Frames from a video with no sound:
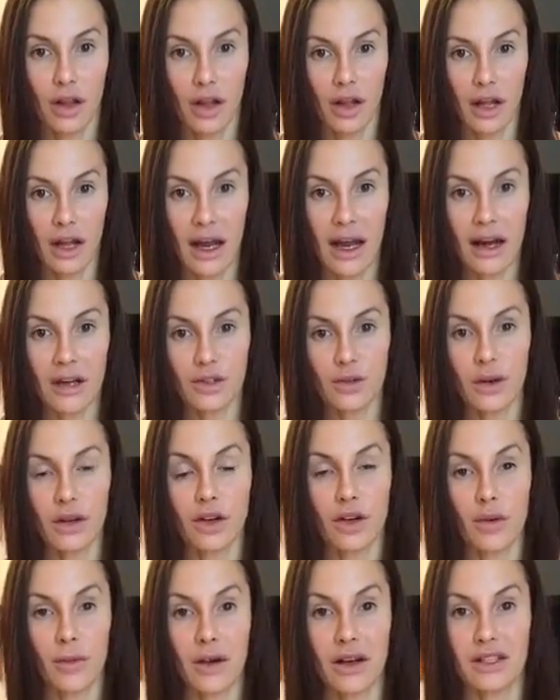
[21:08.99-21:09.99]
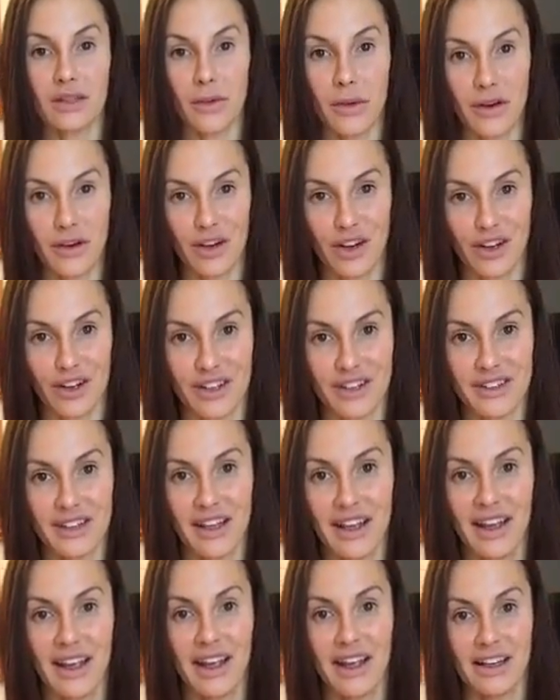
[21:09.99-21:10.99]
How do I cook my asparagus?
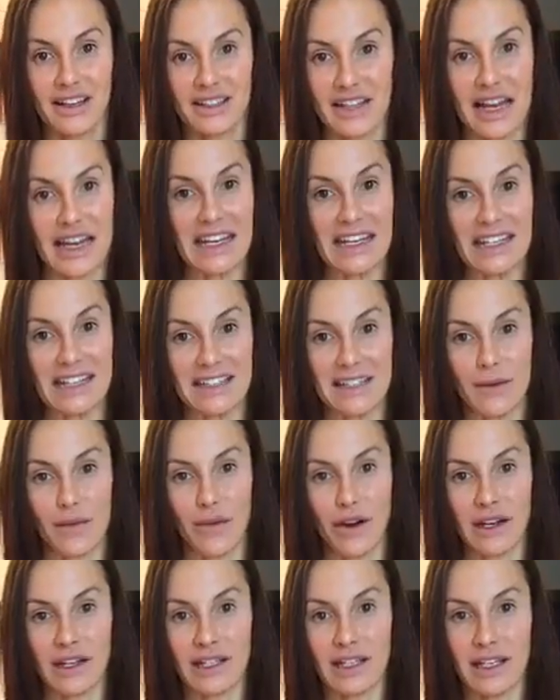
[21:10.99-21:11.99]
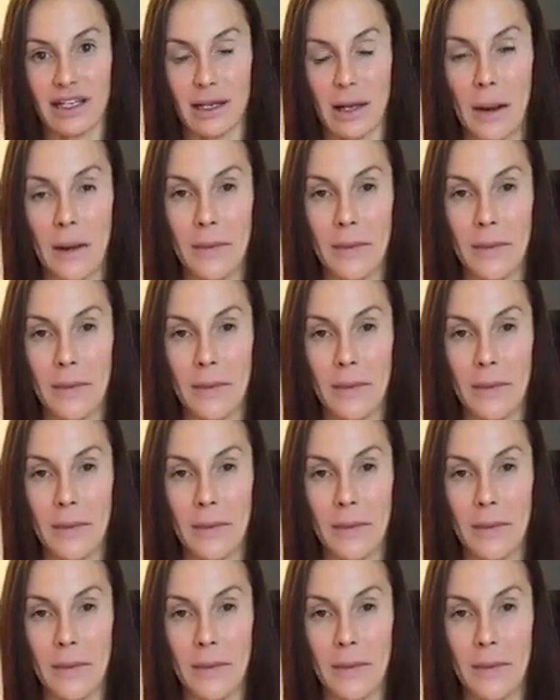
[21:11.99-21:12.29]
Dead easy, Brandy.